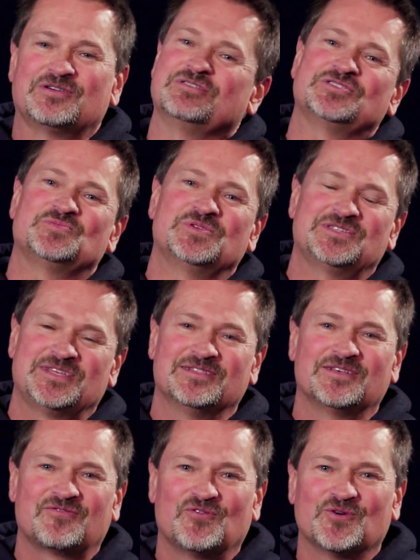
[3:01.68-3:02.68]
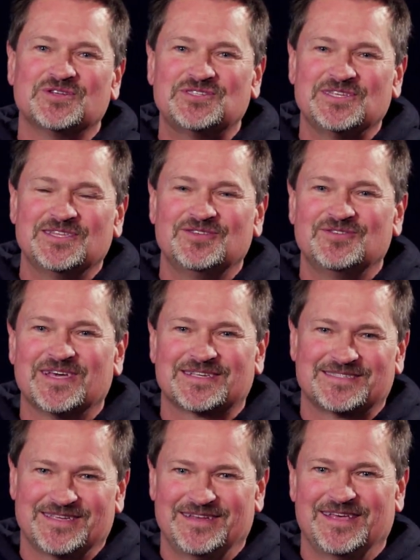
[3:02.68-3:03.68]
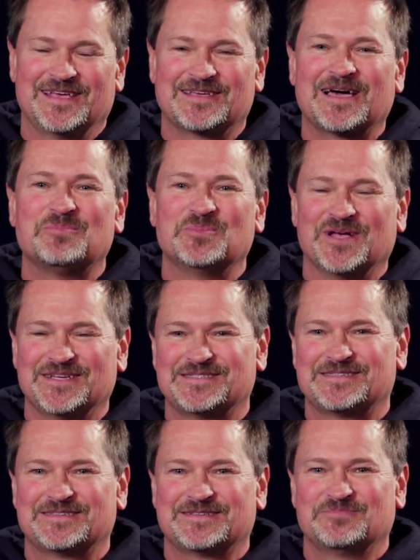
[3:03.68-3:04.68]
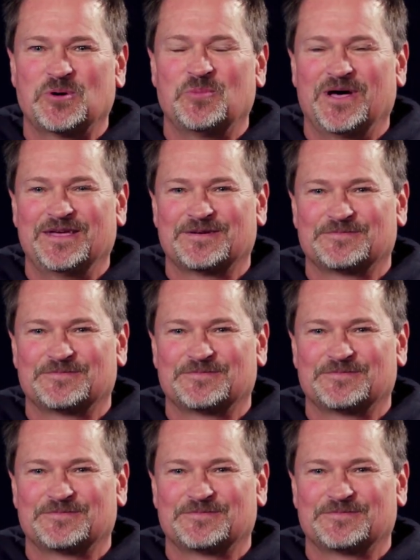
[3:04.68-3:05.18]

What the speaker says: of Christmas, and look forward to seeing you next Sunday. God bless. Bye-bye.